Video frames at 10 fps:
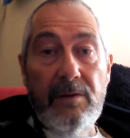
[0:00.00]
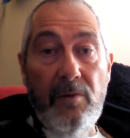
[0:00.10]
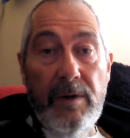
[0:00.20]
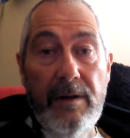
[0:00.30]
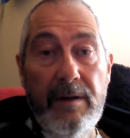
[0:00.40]

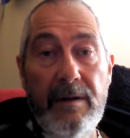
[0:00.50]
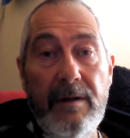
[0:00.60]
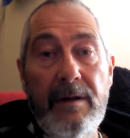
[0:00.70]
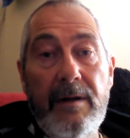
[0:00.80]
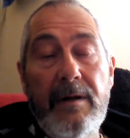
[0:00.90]
with
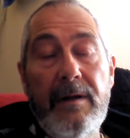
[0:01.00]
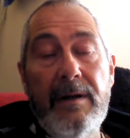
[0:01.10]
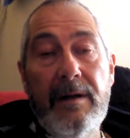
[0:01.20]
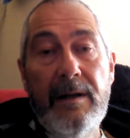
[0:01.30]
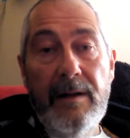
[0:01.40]

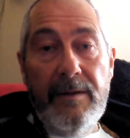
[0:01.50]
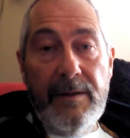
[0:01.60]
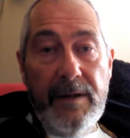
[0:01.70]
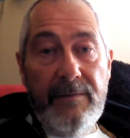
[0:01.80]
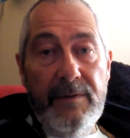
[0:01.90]

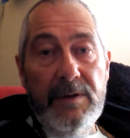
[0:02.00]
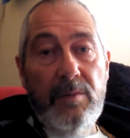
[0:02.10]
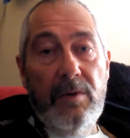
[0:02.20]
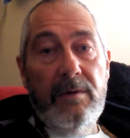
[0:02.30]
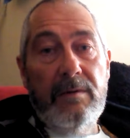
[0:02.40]
the
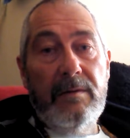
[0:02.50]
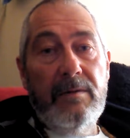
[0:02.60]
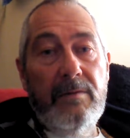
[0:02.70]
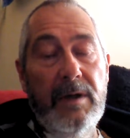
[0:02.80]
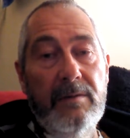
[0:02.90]
invisible
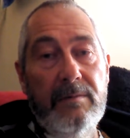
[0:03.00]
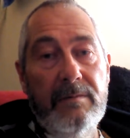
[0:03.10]
realm,